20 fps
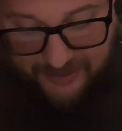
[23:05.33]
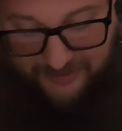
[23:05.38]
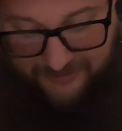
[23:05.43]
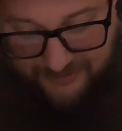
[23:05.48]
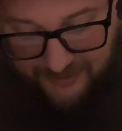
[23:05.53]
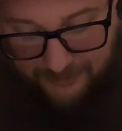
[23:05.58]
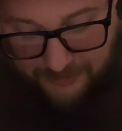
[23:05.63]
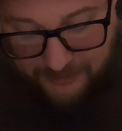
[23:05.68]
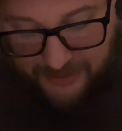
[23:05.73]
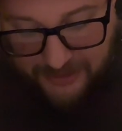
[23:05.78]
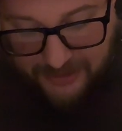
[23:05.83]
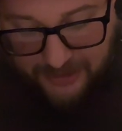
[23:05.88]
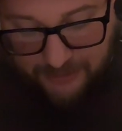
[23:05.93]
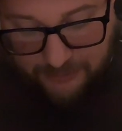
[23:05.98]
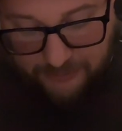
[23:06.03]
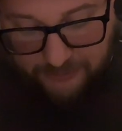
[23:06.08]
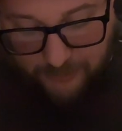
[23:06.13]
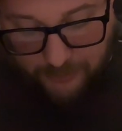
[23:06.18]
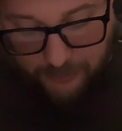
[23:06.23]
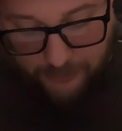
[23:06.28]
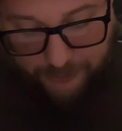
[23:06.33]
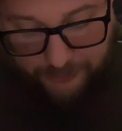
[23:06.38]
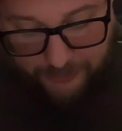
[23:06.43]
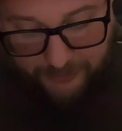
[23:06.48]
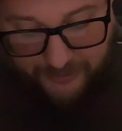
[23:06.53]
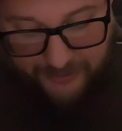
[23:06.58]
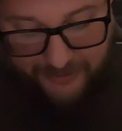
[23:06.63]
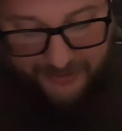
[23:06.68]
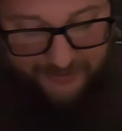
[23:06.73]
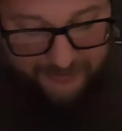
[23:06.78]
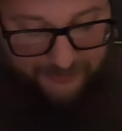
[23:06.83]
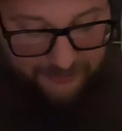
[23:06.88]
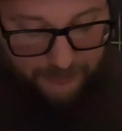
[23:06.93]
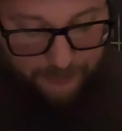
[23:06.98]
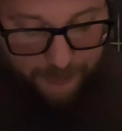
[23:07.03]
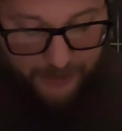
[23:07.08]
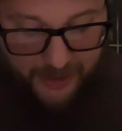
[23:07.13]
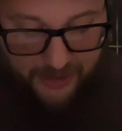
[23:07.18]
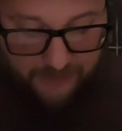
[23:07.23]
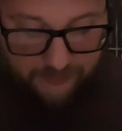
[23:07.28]
He seemed like he was older and could
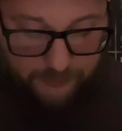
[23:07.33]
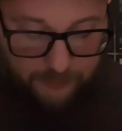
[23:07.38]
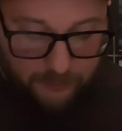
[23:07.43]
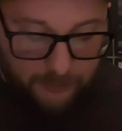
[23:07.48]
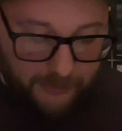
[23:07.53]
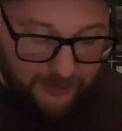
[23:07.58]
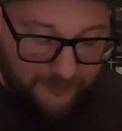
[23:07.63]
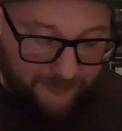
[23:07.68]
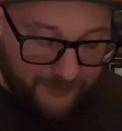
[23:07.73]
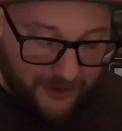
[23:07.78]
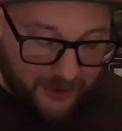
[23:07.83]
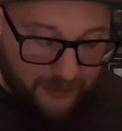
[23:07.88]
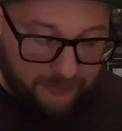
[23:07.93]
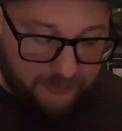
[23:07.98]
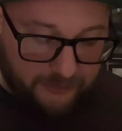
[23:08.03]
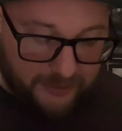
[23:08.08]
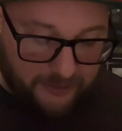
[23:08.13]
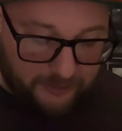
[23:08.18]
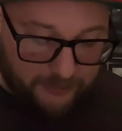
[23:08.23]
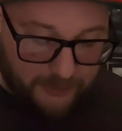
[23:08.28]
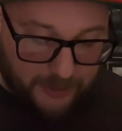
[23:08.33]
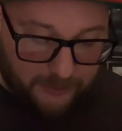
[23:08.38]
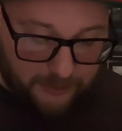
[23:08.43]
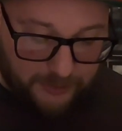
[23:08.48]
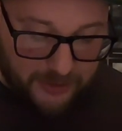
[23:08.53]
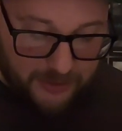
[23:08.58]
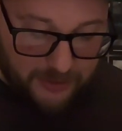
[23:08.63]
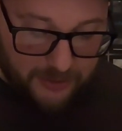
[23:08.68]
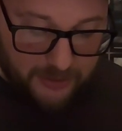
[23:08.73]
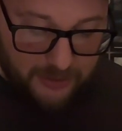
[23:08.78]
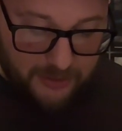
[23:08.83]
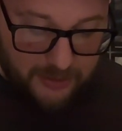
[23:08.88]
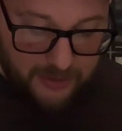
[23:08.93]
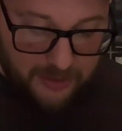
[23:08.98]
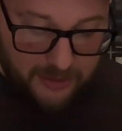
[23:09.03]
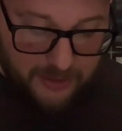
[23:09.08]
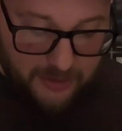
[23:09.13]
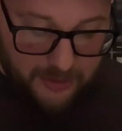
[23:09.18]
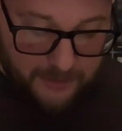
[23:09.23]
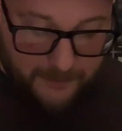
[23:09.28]
easily pass for what my father's age might be.
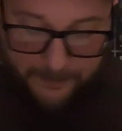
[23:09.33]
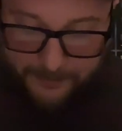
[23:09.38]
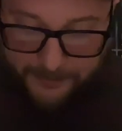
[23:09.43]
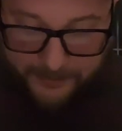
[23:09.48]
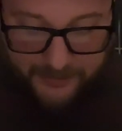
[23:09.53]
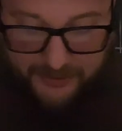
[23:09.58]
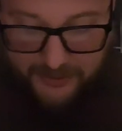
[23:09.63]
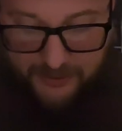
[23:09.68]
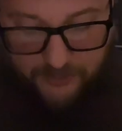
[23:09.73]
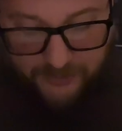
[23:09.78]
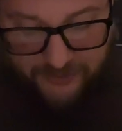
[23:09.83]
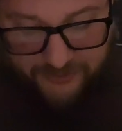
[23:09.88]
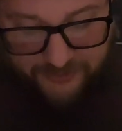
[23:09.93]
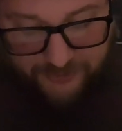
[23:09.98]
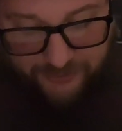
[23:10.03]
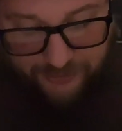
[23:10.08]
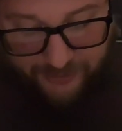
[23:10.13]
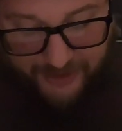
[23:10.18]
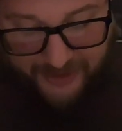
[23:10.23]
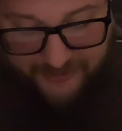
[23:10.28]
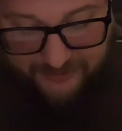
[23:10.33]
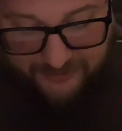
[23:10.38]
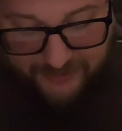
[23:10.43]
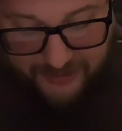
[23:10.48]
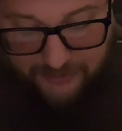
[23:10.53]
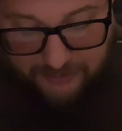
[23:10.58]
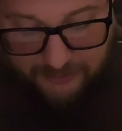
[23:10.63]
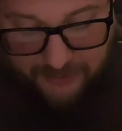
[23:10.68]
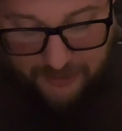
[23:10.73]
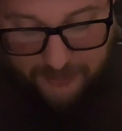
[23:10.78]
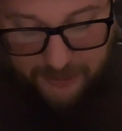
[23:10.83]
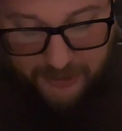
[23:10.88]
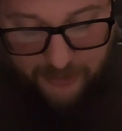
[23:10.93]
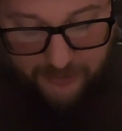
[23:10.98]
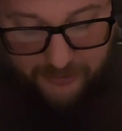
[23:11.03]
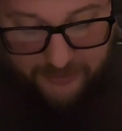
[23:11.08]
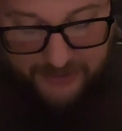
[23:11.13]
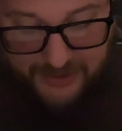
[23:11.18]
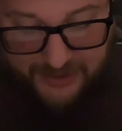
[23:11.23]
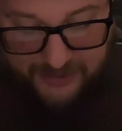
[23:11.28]
He wasn't dressed like he was going
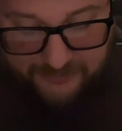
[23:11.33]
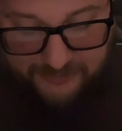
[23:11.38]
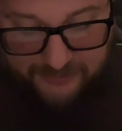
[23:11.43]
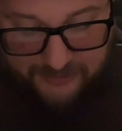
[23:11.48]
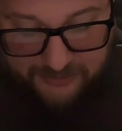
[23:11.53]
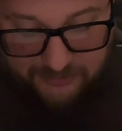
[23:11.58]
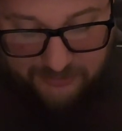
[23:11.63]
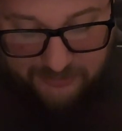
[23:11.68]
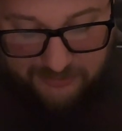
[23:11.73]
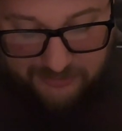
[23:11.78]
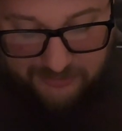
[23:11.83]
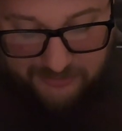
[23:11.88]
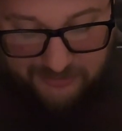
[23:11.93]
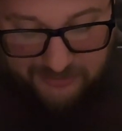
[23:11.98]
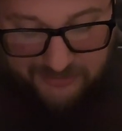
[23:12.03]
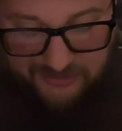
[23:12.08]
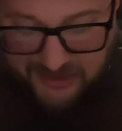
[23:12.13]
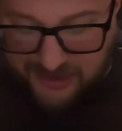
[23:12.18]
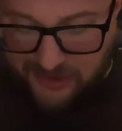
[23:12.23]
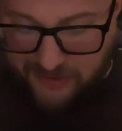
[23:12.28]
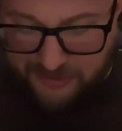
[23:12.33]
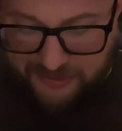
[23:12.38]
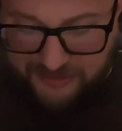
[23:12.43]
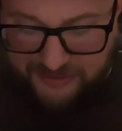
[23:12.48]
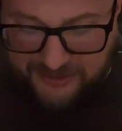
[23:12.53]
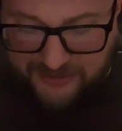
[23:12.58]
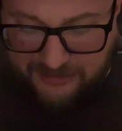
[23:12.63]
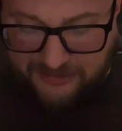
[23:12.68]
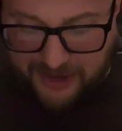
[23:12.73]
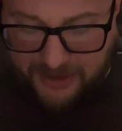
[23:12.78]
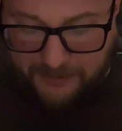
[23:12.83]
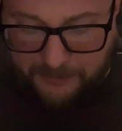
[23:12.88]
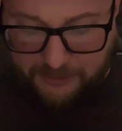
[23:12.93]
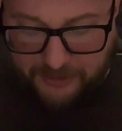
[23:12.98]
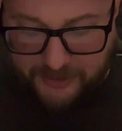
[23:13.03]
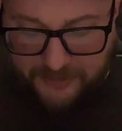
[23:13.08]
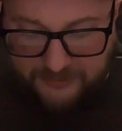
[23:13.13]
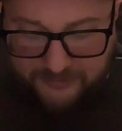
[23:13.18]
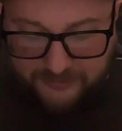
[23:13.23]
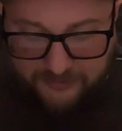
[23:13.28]
to be going dancing. He almost seemed out
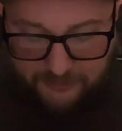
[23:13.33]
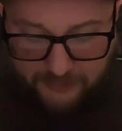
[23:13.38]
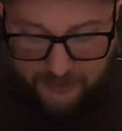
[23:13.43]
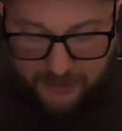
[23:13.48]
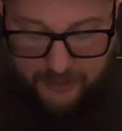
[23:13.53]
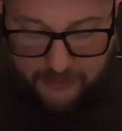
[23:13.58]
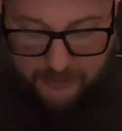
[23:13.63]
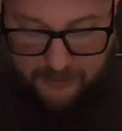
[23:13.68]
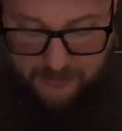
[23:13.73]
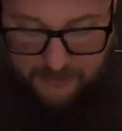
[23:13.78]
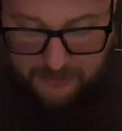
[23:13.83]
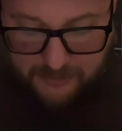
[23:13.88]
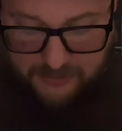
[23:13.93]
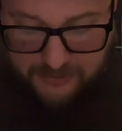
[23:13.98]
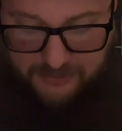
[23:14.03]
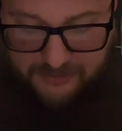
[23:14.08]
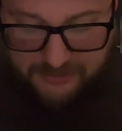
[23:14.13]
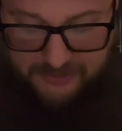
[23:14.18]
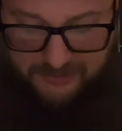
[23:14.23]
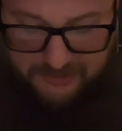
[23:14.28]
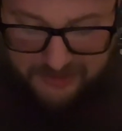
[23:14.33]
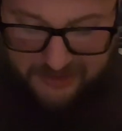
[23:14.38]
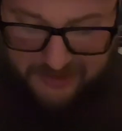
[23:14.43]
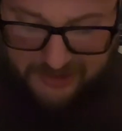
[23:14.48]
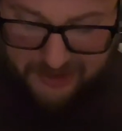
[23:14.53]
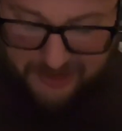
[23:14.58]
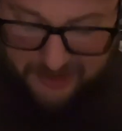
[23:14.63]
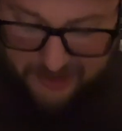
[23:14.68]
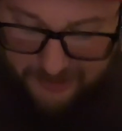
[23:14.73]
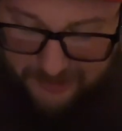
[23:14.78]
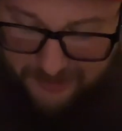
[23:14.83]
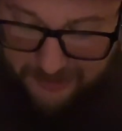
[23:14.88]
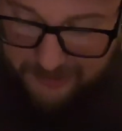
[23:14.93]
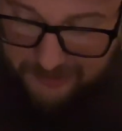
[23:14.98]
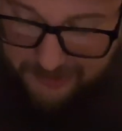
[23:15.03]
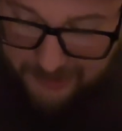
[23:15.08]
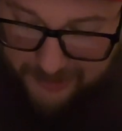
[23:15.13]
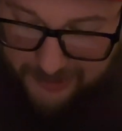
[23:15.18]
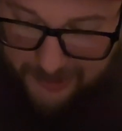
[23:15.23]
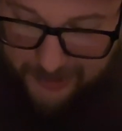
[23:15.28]
of place in this crowd.
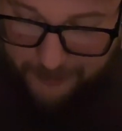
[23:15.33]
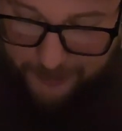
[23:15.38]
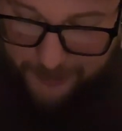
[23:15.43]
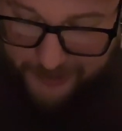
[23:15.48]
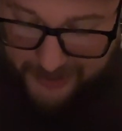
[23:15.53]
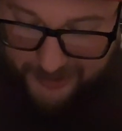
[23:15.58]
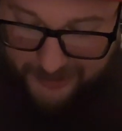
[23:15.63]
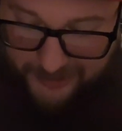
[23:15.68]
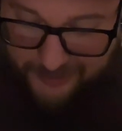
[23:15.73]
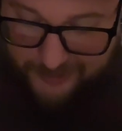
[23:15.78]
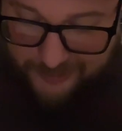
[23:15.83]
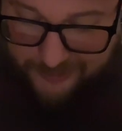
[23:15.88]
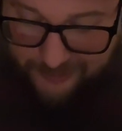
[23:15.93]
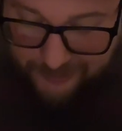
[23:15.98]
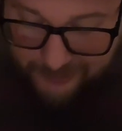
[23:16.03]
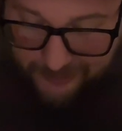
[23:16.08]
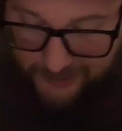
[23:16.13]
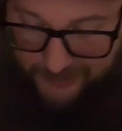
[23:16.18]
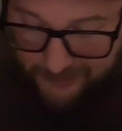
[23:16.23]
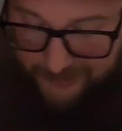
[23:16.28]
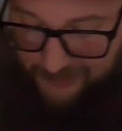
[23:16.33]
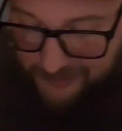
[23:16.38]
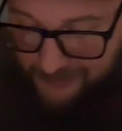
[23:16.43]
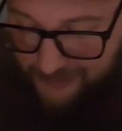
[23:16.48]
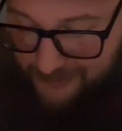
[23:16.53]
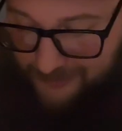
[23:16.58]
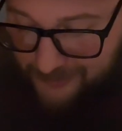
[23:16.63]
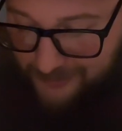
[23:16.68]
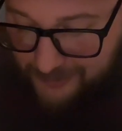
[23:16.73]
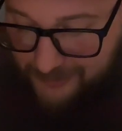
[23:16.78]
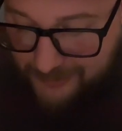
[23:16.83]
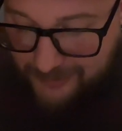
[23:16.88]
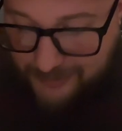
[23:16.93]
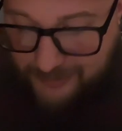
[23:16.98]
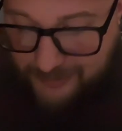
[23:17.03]
"Hey, can I buy you a drink?"